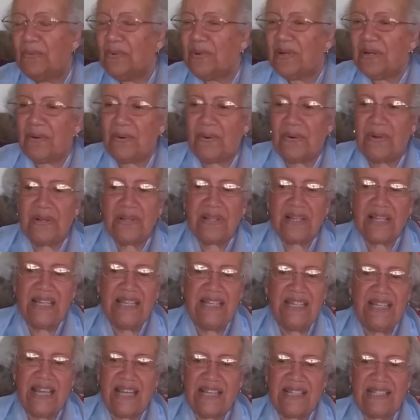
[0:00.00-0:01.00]
we're all
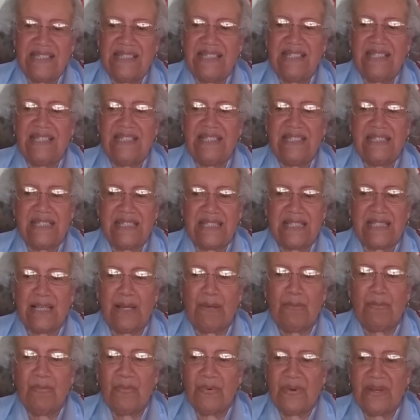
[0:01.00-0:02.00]
connected in
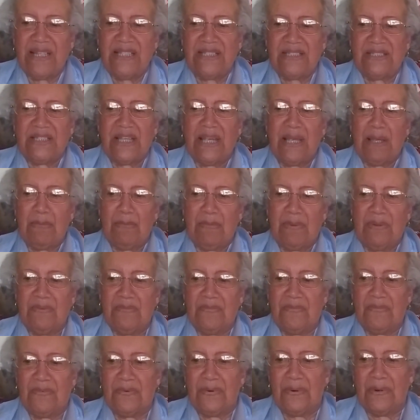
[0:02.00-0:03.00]
some way, shape,
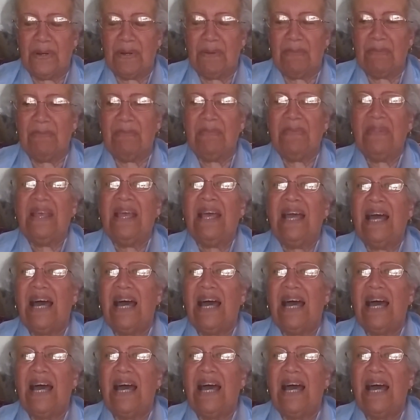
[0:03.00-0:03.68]
and form.